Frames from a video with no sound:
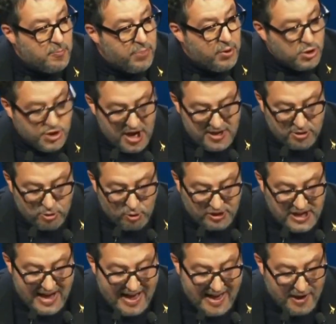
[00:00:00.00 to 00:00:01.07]
It will be the
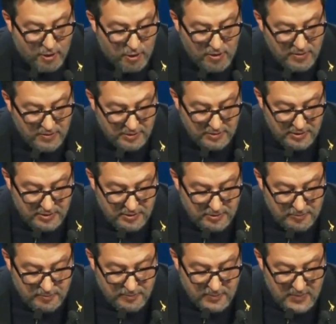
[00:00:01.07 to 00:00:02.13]
year in which we will
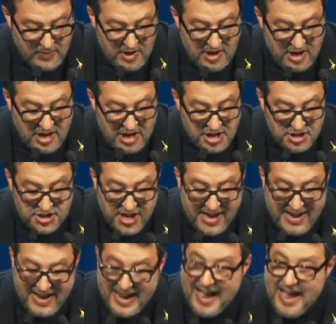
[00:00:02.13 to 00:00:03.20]
return sovereignty
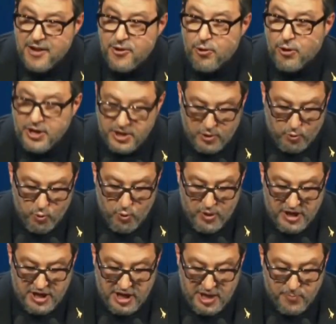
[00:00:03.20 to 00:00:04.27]
to the nation-states,
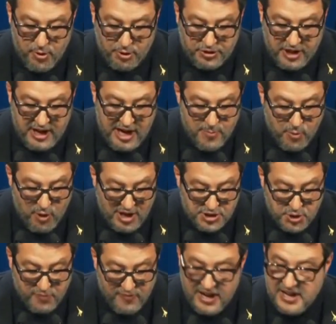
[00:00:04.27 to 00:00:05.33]
in which we will
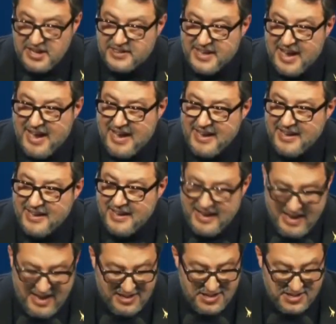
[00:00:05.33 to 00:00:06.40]
defend freedom of
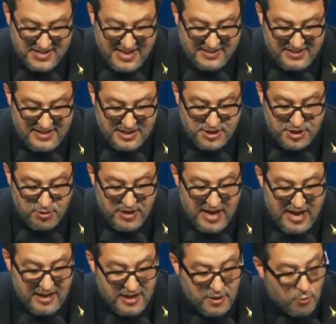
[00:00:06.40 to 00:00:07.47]
speech, in
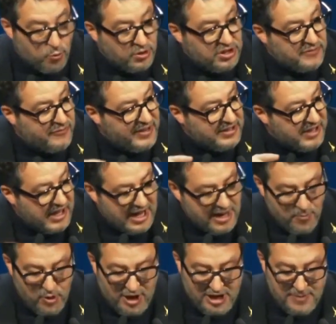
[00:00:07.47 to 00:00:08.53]
which we will fight for
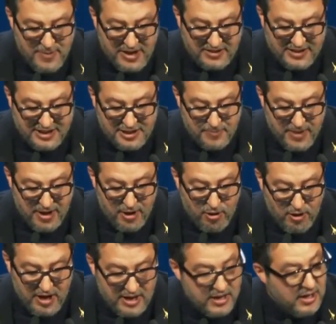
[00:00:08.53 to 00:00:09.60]
peace, for a
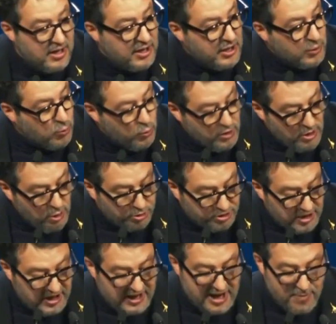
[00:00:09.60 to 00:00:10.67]
more just Europe,
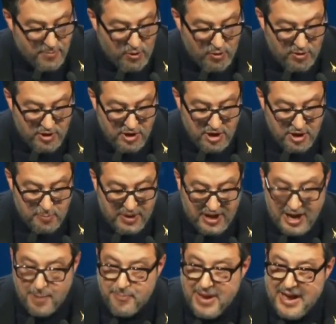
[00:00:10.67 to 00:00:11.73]
in which we will make
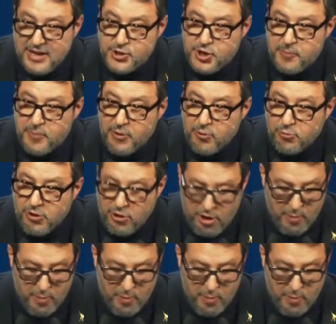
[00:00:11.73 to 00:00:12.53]
Europe greater still.